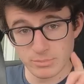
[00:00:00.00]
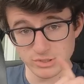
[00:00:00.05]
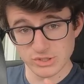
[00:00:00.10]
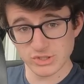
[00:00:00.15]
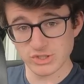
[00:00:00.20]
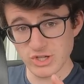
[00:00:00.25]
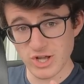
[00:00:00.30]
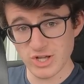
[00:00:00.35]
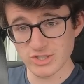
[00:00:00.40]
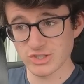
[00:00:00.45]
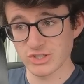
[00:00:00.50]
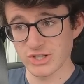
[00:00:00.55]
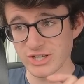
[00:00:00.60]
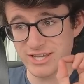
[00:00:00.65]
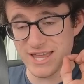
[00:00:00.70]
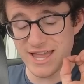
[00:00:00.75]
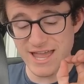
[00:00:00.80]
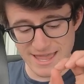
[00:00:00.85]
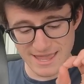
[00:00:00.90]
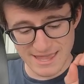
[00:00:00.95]
but
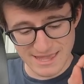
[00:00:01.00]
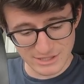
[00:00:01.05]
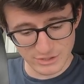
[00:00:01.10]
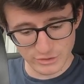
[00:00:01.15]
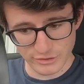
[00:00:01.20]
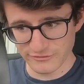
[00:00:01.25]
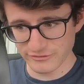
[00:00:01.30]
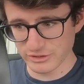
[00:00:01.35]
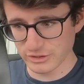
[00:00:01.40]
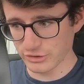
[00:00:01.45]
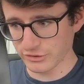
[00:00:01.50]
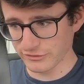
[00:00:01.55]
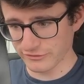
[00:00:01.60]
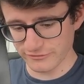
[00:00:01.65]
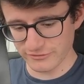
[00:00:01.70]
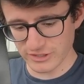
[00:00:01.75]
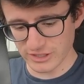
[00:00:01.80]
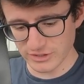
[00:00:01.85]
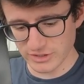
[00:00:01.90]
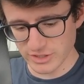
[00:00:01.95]
certainly a hell of a lot of
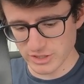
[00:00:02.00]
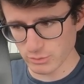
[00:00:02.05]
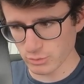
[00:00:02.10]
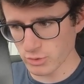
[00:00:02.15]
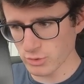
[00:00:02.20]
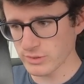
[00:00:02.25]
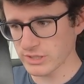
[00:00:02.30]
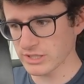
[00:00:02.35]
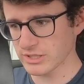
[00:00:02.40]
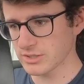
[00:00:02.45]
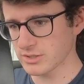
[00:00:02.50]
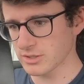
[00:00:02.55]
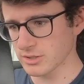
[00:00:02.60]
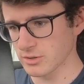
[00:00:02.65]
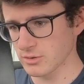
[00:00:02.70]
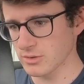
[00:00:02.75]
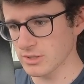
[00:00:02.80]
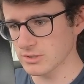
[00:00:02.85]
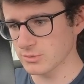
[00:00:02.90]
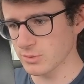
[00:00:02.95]
fun. So what we're gonna
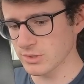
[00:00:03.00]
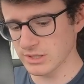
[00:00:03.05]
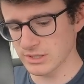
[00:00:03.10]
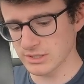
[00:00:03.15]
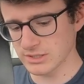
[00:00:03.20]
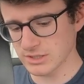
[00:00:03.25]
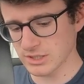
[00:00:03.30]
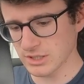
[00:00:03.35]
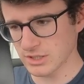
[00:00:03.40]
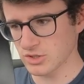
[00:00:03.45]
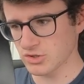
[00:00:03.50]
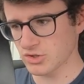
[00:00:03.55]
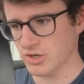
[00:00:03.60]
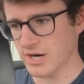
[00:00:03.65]
do is we're gonna turn